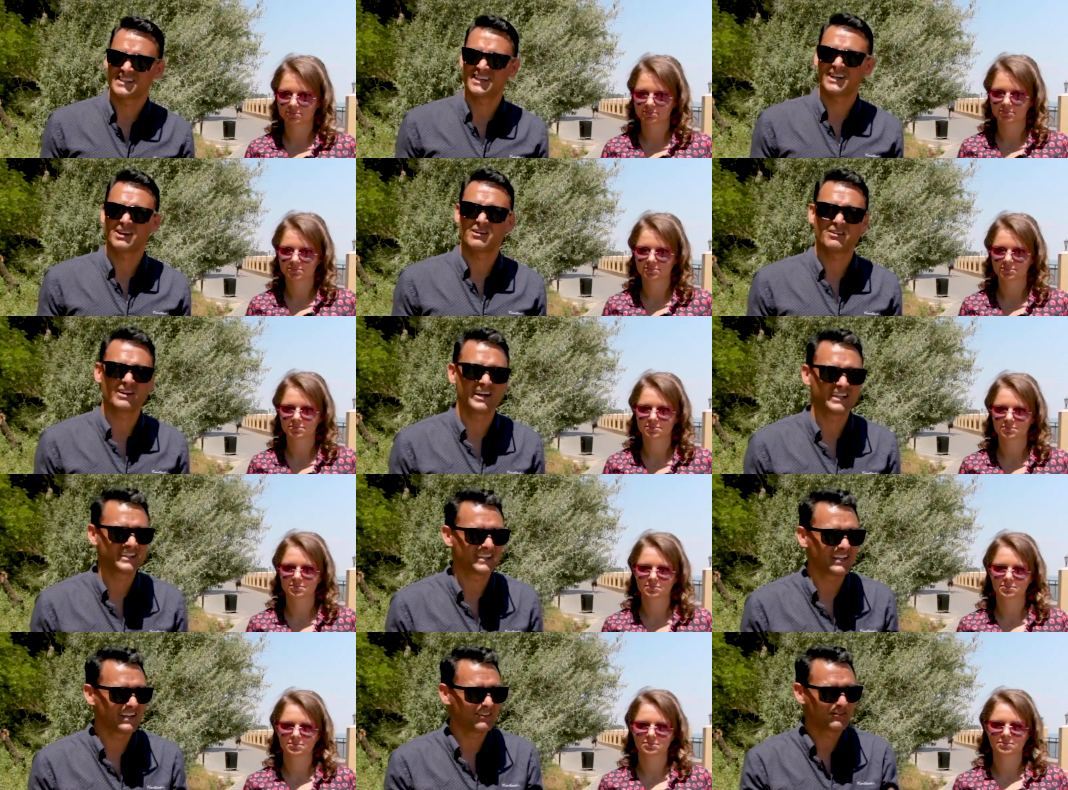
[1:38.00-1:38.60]
Speaker 1: like
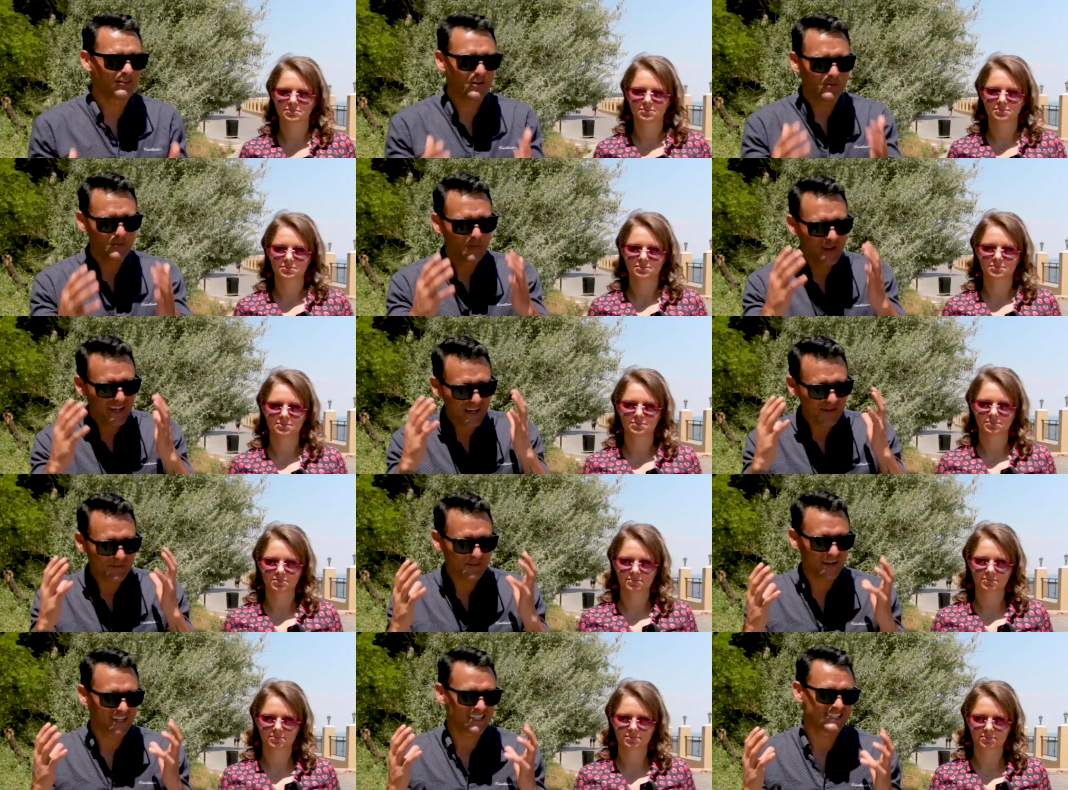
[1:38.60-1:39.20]
it, for
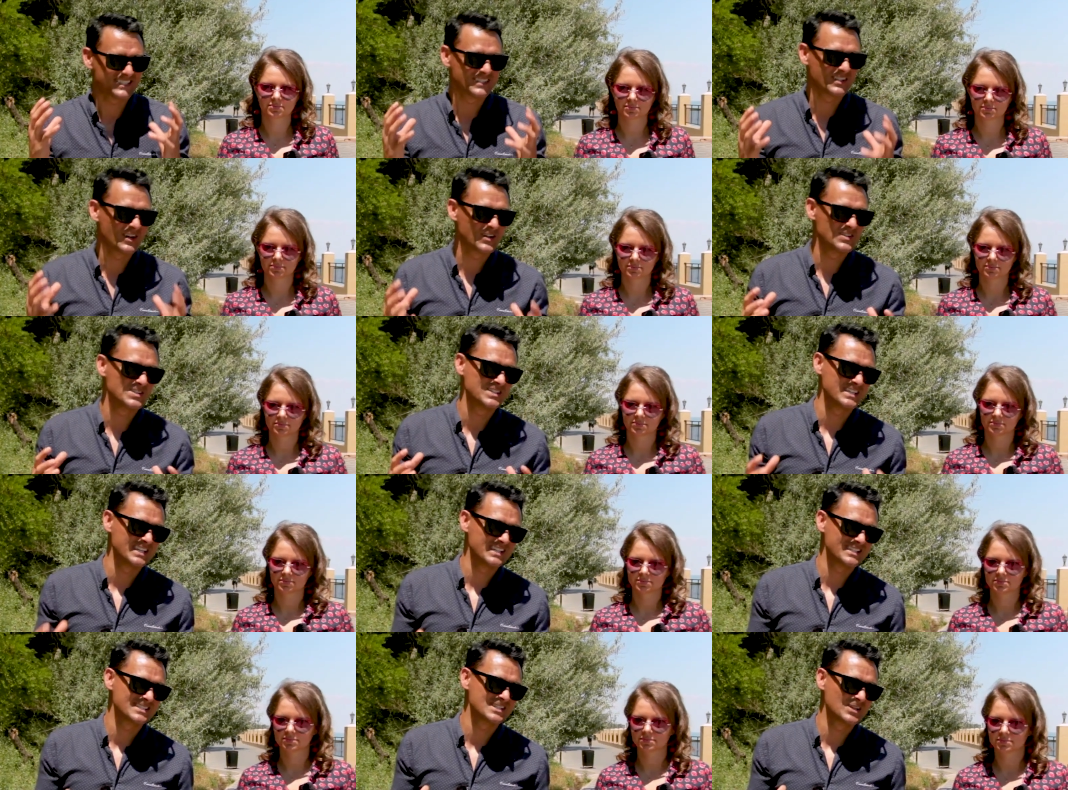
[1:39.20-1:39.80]
me it makes no
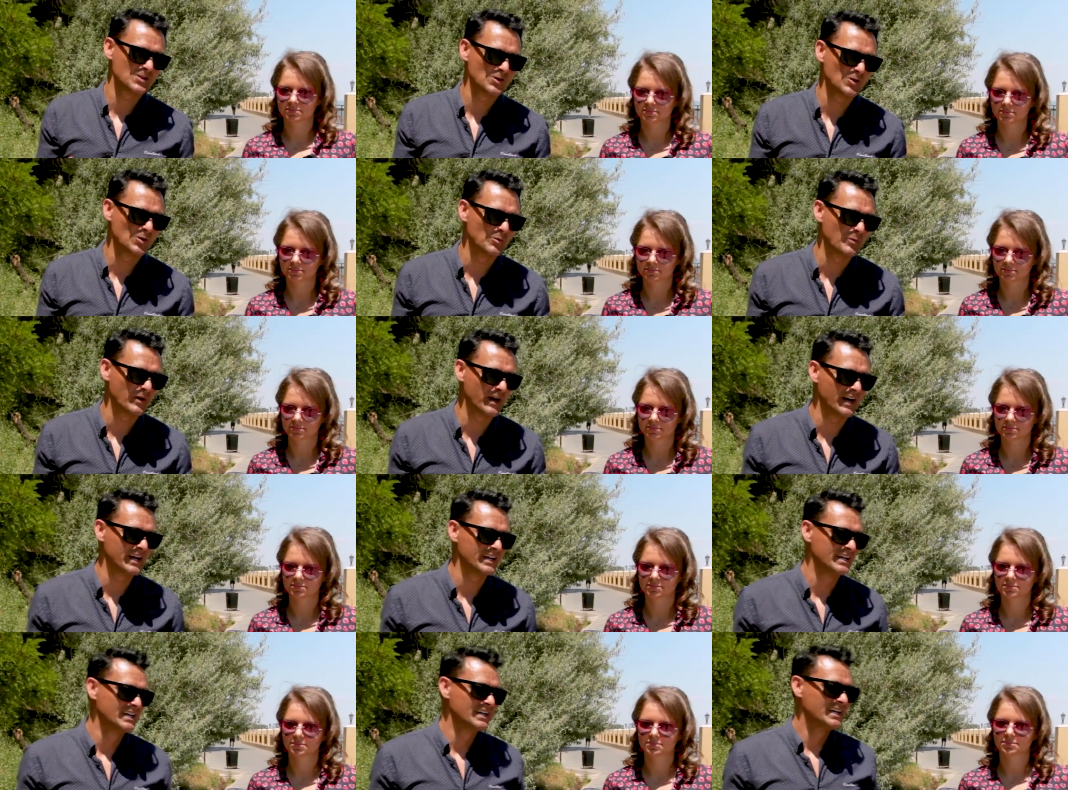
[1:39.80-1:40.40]
sense at all.
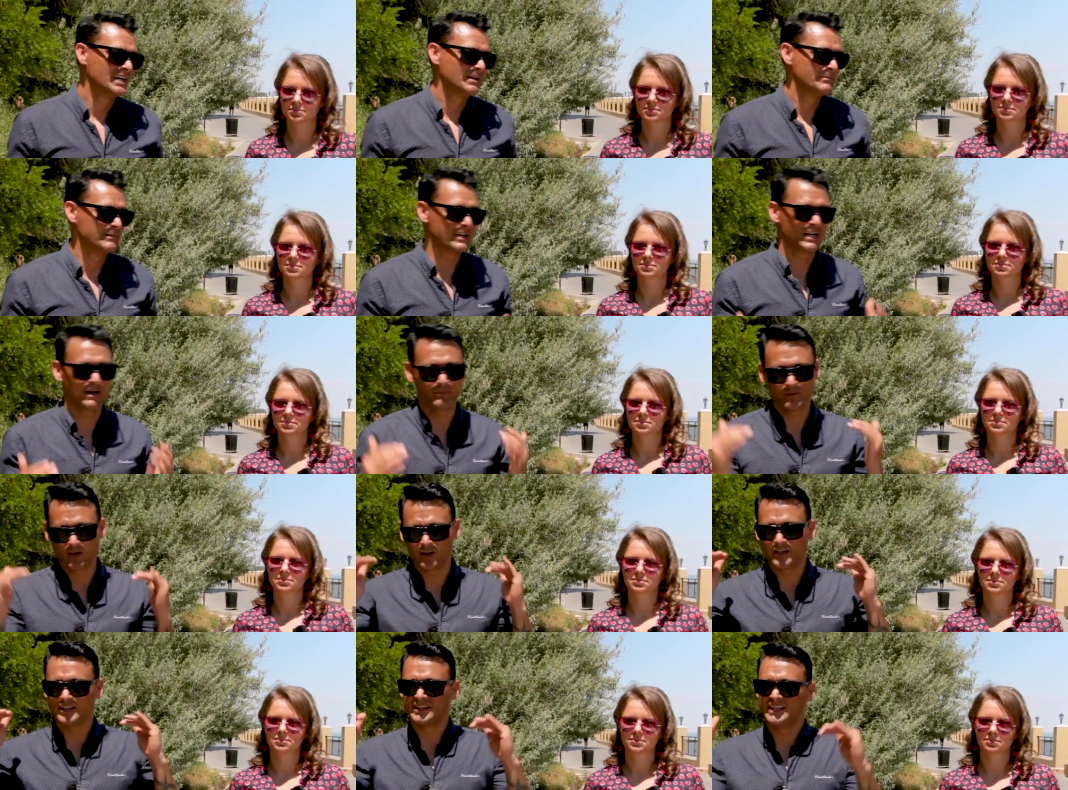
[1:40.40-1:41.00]
But I mean
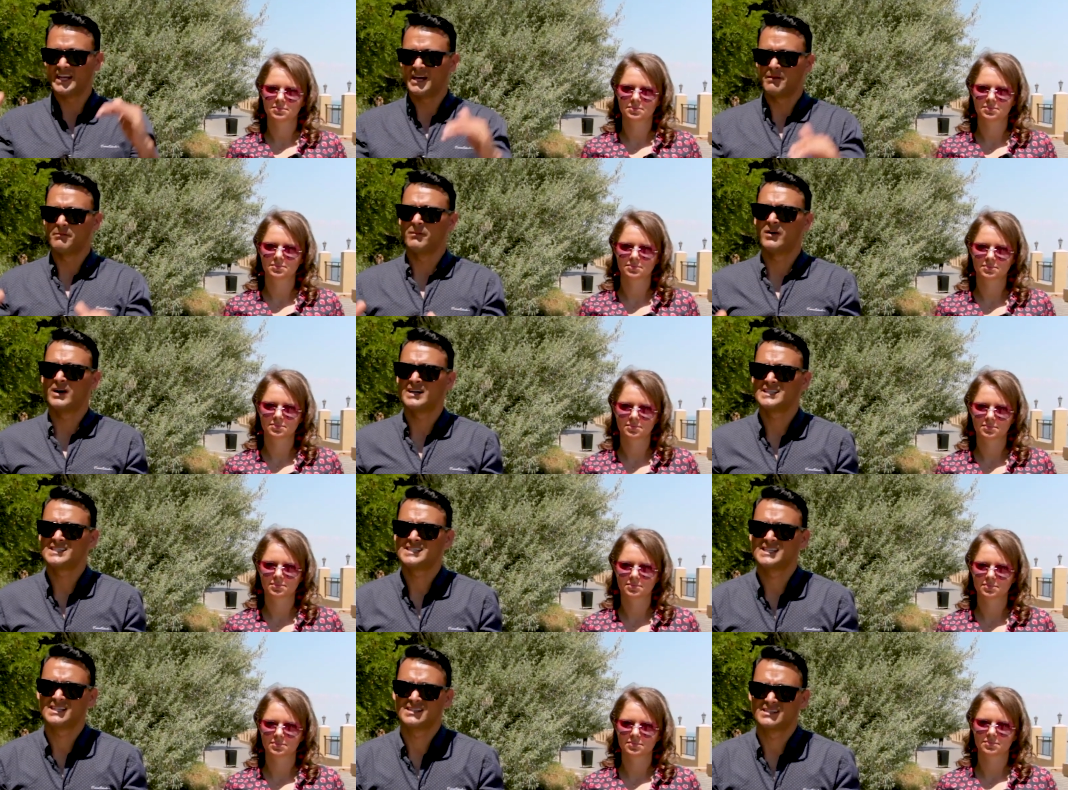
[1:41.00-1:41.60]
I'm not in that
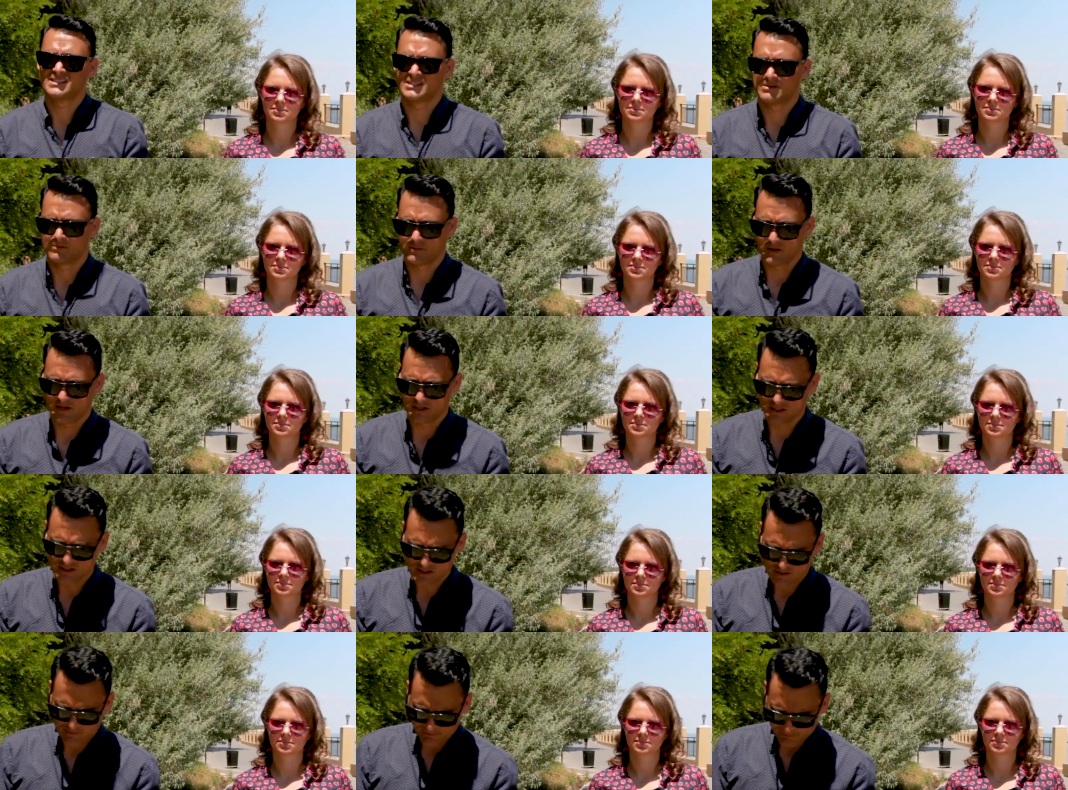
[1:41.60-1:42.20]
mindset I
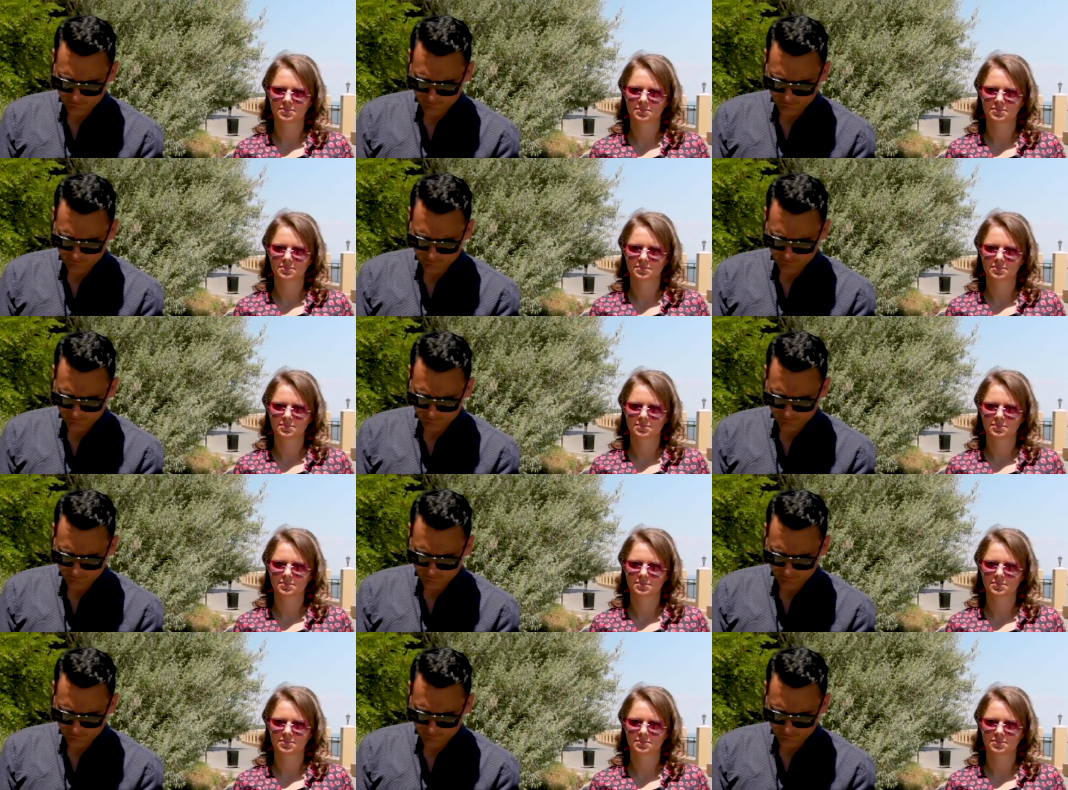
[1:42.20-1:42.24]
suppose.